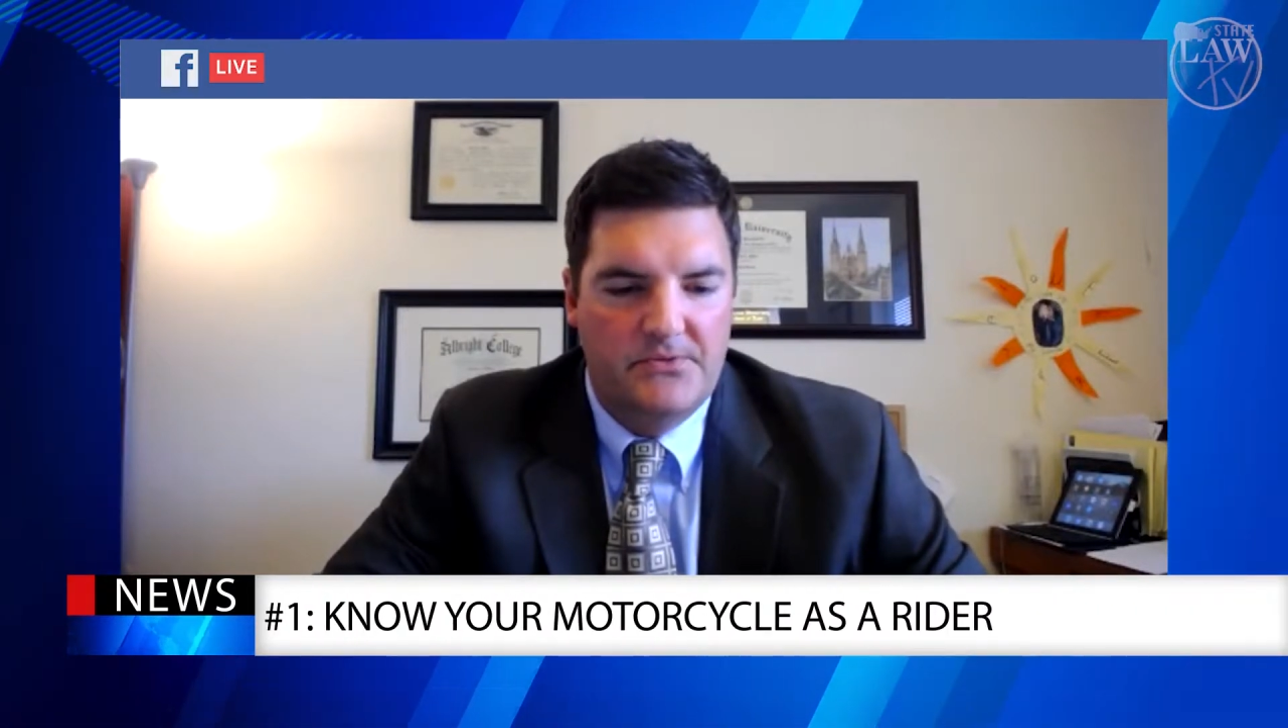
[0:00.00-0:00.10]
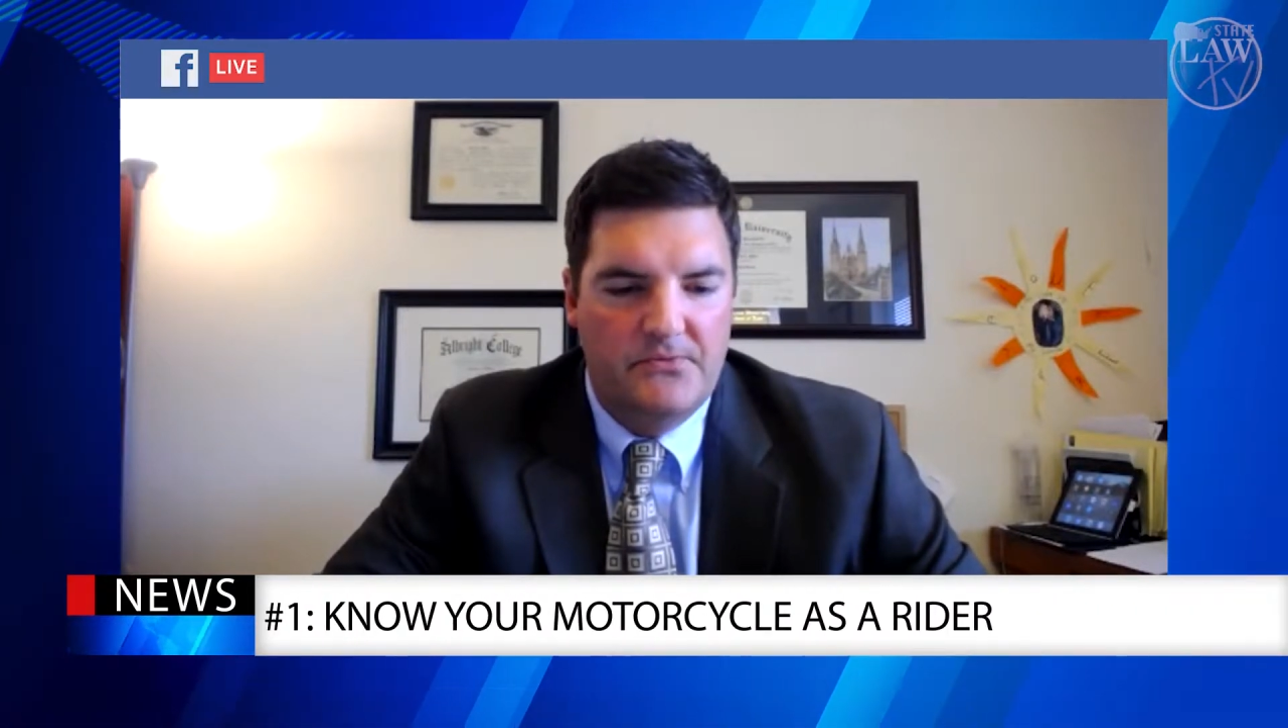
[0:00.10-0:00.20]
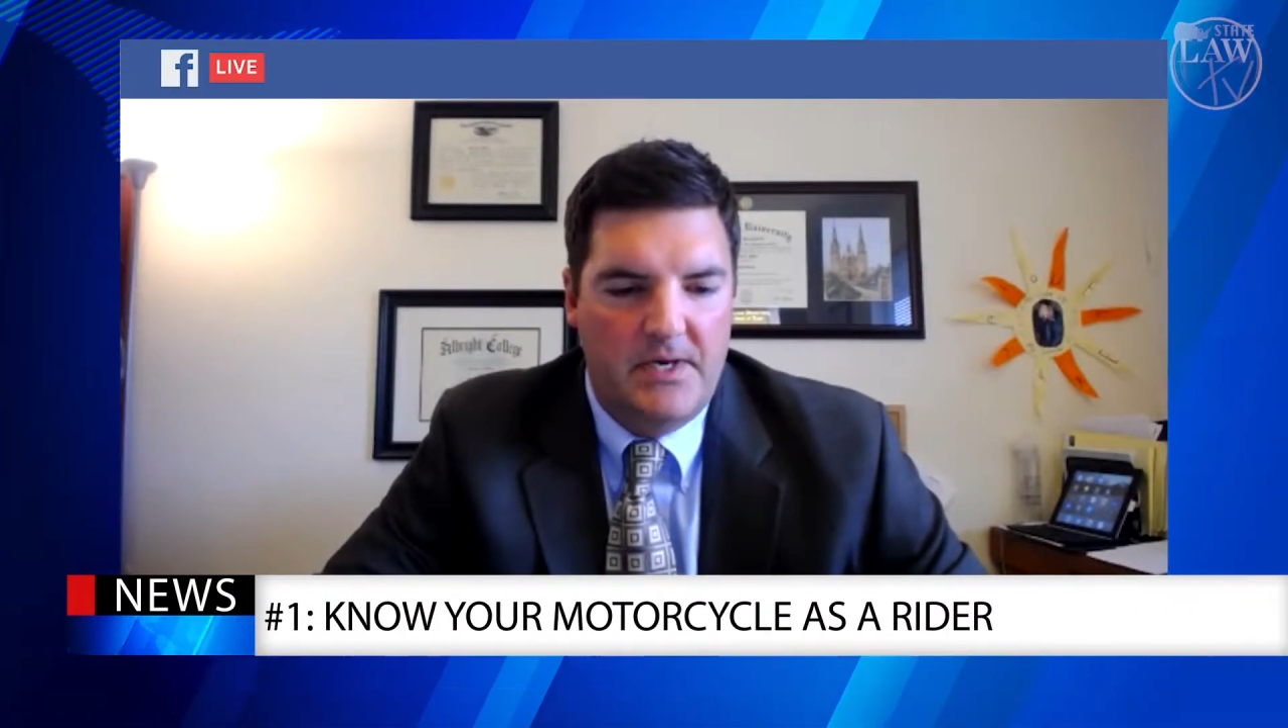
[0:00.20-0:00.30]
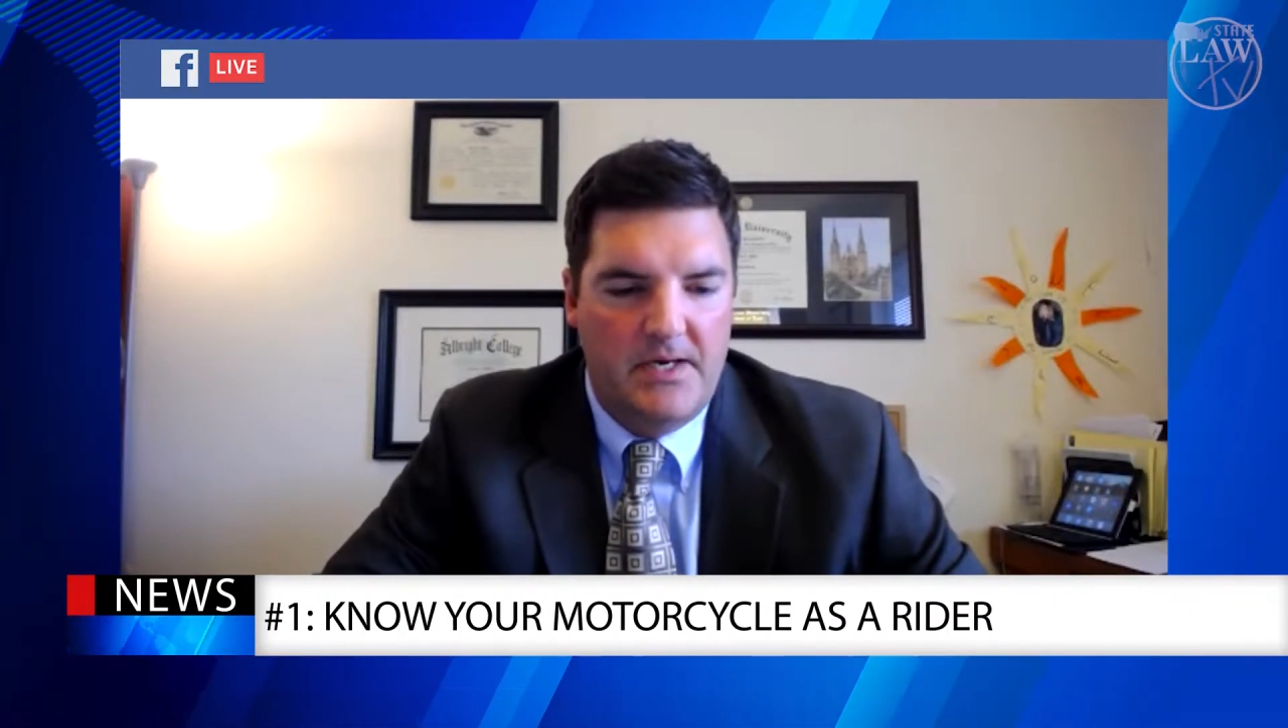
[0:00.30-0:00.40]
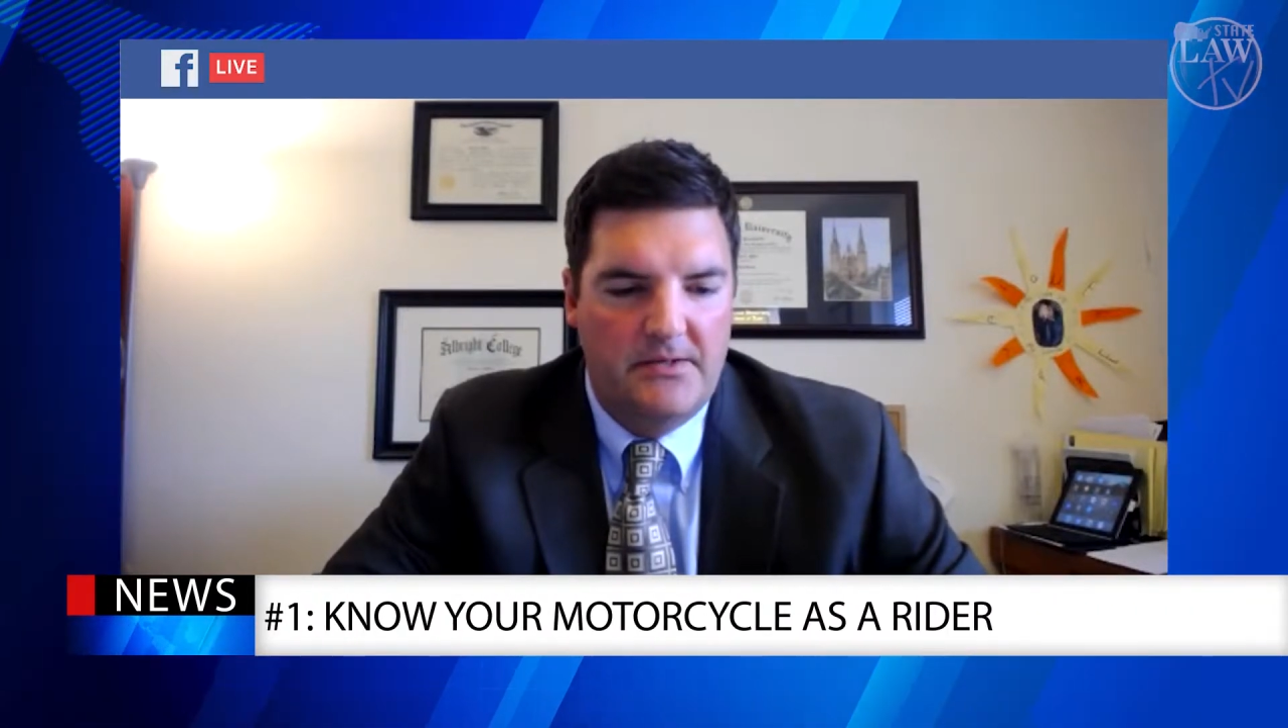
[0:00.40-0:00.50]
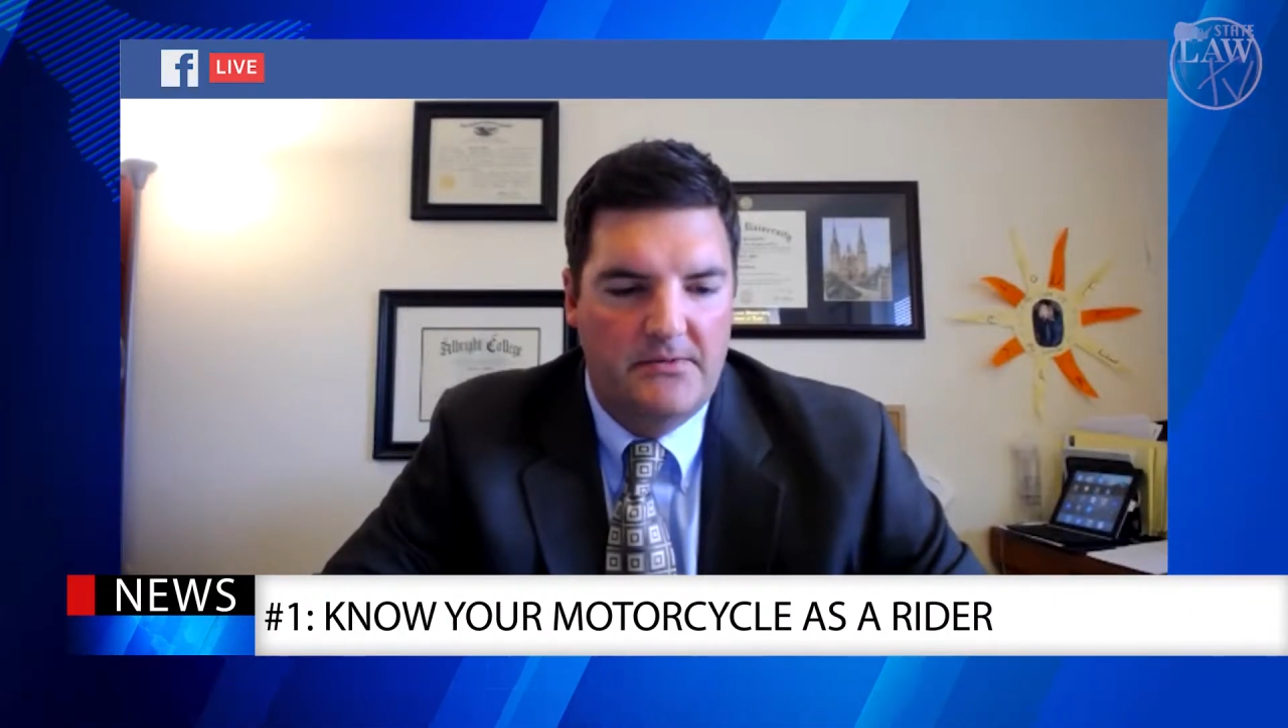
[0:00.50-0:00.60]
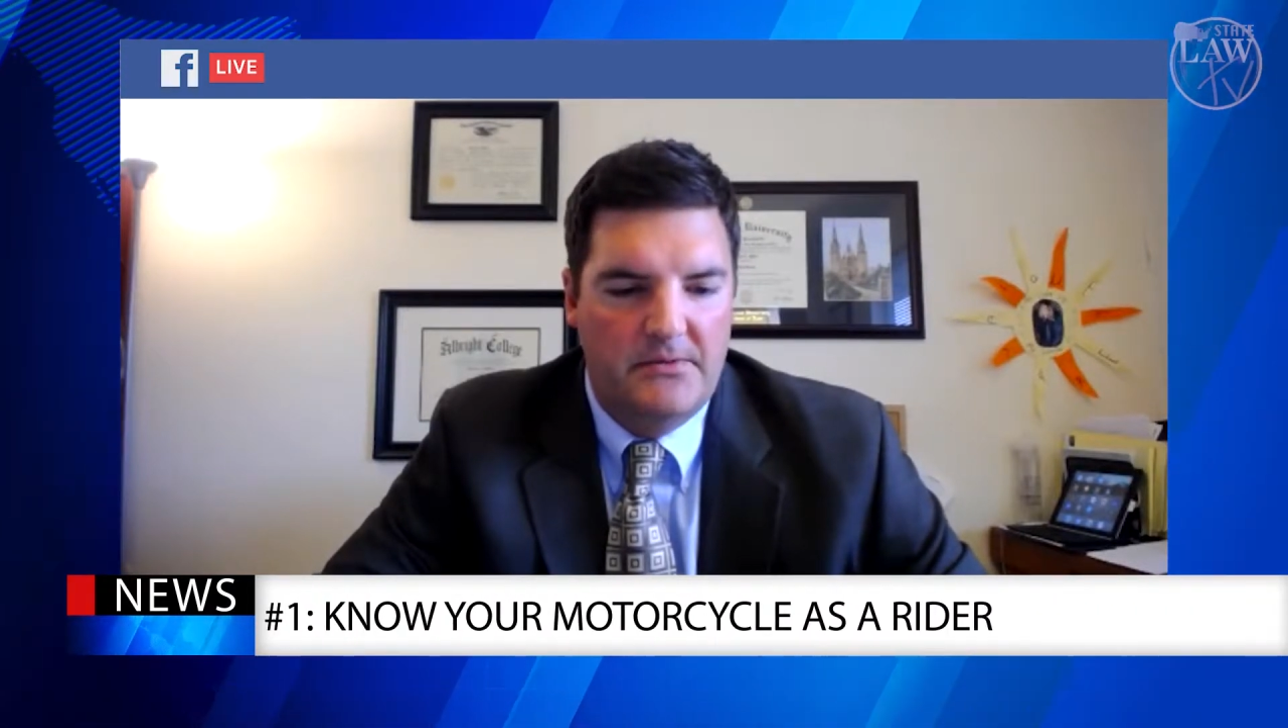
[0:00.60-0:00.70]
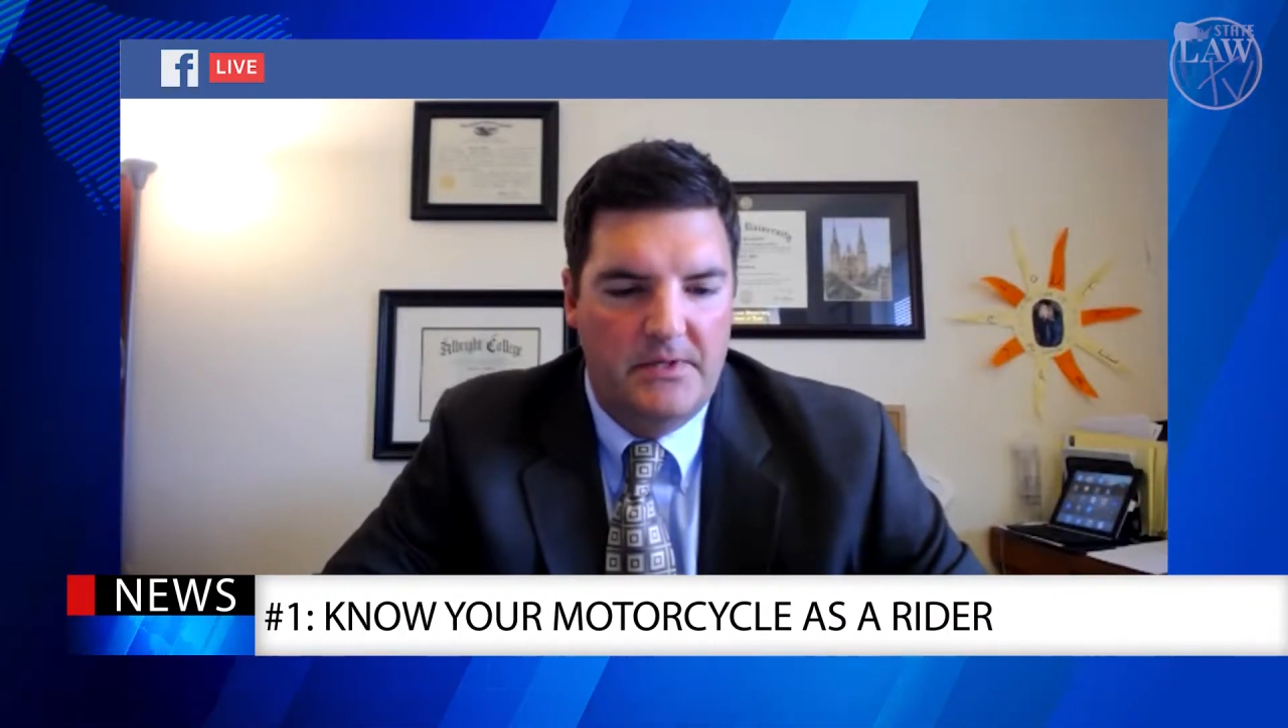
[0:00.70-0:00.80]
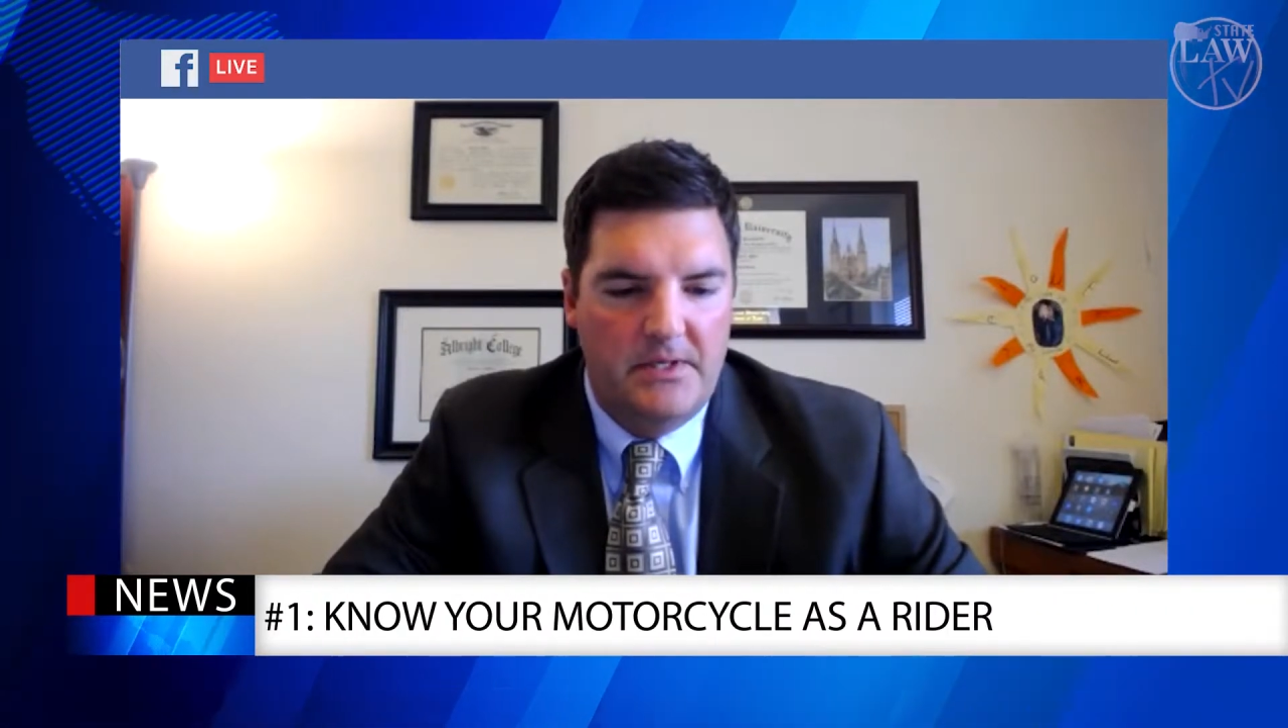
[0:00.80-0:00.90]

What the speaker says: rider,